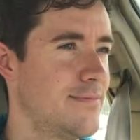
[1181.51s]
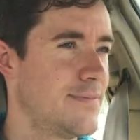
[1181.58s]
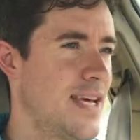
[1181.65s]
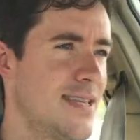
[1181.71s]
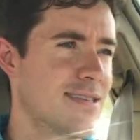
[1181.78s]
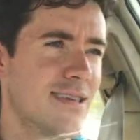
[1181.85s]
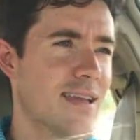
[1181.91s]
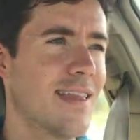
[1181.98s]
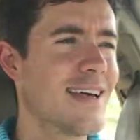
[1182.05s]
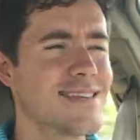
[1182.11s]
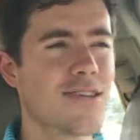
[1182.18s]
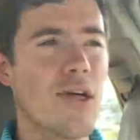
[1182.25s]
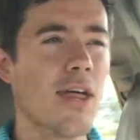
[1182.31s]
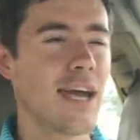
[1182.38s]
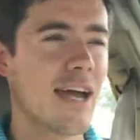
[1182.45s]
That's it.
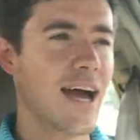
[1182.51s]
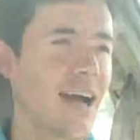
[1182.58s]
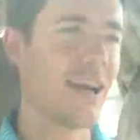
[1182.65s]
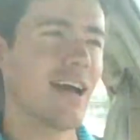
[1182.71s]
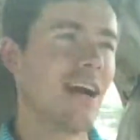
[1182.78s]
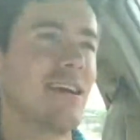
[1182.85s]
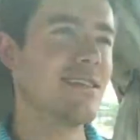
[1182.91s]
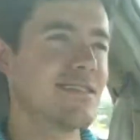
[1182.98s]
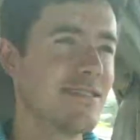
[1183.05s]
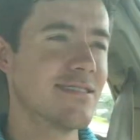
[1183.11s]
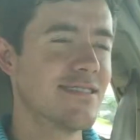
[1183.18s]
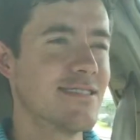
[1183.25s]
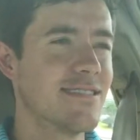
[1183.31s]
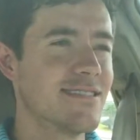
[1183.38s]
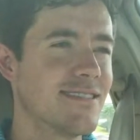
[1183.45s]
That's all I got, guys.
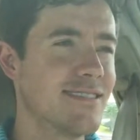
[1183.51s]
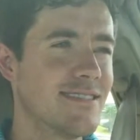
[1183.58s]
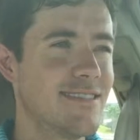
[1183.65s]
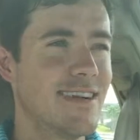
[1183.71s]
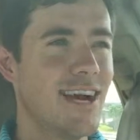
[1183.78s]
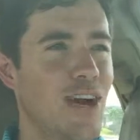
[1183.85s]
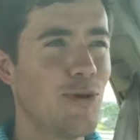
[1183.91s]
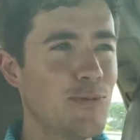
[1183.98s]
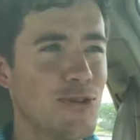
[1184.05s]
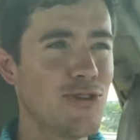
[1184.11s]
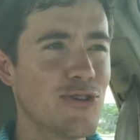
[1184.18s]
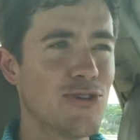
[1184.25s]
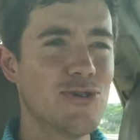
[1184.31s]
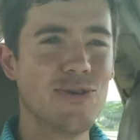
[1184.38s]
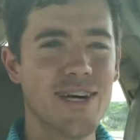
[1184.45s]
I hope you're
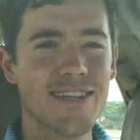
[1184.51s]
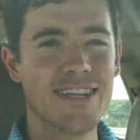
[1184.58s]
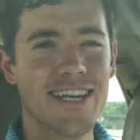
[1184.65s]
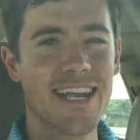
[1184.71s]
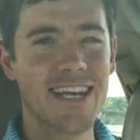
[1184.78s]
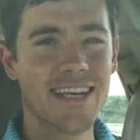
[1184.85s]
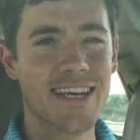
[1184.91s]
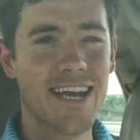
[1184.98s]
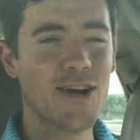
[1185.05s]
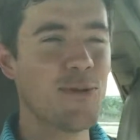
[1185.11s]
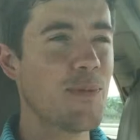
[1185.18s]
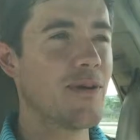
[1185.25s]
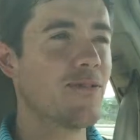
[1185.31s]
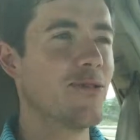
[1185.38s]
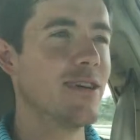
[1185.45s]
doing well today. I
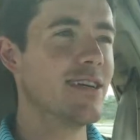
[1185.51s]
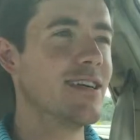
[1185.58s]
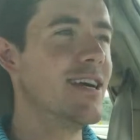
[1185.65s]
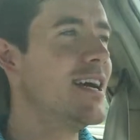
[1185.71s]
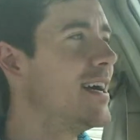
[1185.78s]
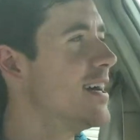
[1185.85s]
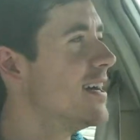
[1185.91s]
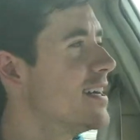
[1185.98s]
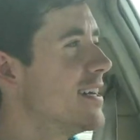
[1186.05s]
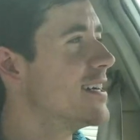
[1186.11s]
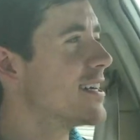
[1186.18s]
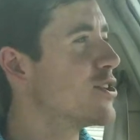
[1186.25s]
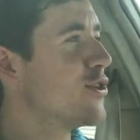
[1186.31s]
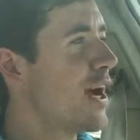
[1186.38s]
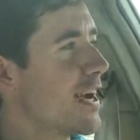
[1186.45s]
hope everyone
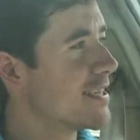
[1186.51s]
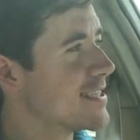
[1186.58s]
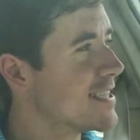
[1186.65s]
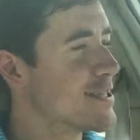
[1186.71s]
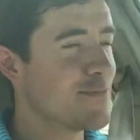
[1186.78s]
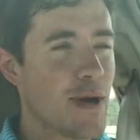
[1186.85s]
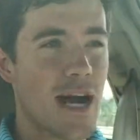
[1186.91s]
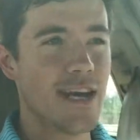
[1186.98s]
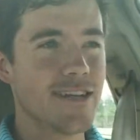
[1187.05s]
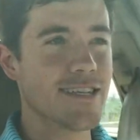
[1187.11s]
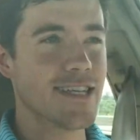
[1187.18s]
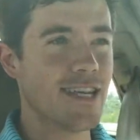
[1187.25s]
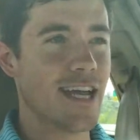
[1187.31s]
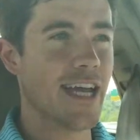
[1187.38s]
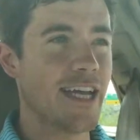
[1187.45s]
cracks a smile
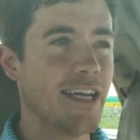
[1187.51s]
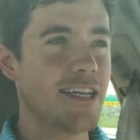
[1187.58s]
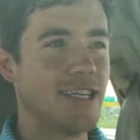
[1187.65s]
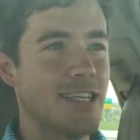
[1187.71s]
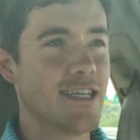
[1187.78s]
today